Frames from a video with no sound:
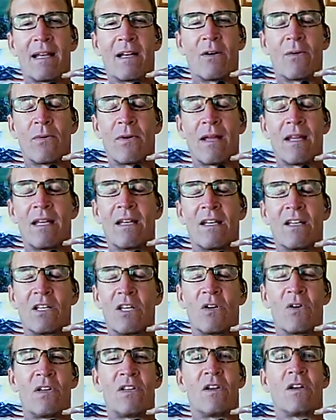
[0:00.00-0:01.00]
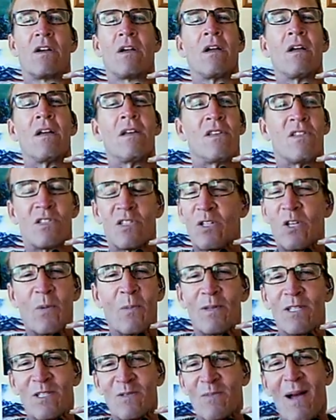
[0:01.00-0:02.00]
and I ran into you and your
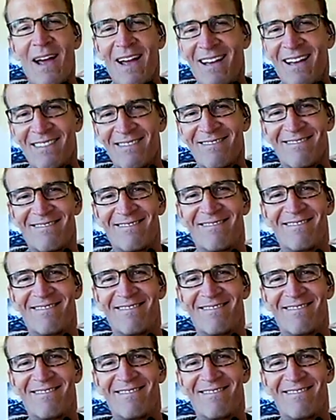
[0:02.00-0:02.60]
stupid smile.